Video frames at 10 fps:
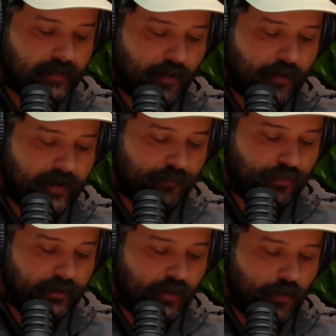around
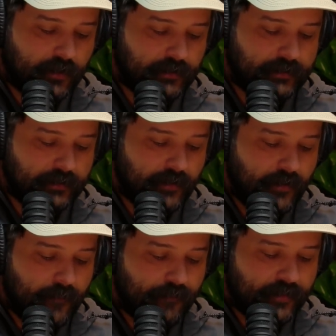pretty quickly
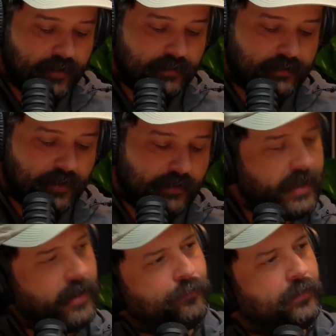these days.
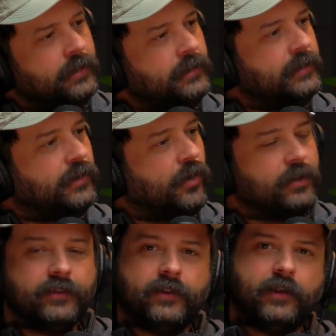How have Italy
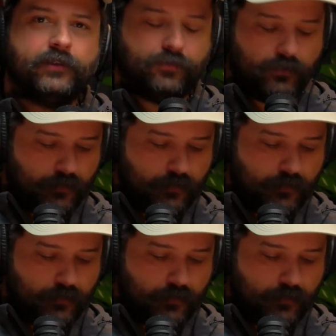gone in the last few